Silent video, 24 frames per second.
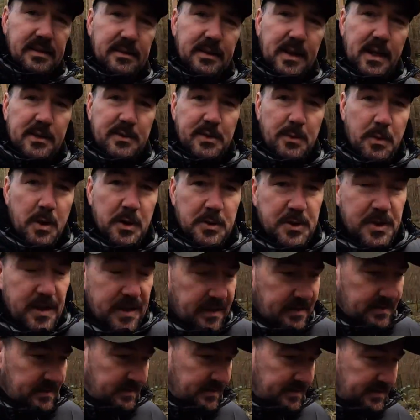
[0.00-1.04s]
thanks for
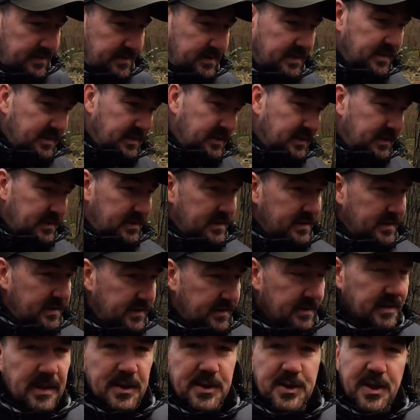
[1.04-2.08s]
watching.
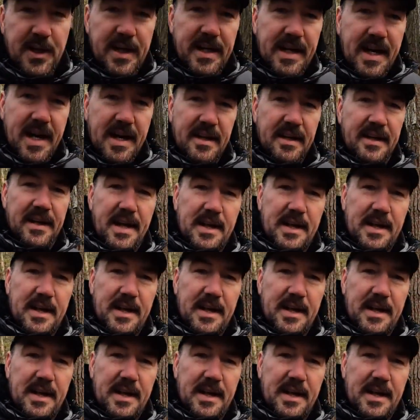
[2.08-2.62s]
I'll see you again in the